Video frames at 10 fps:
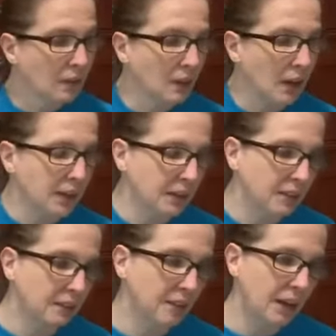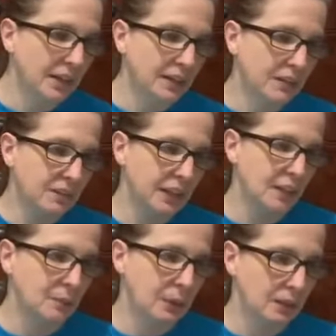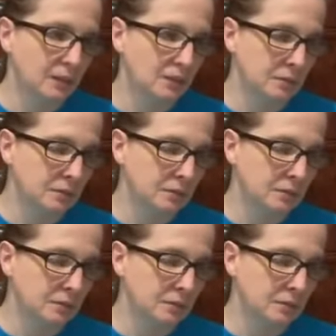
kind of thinking about.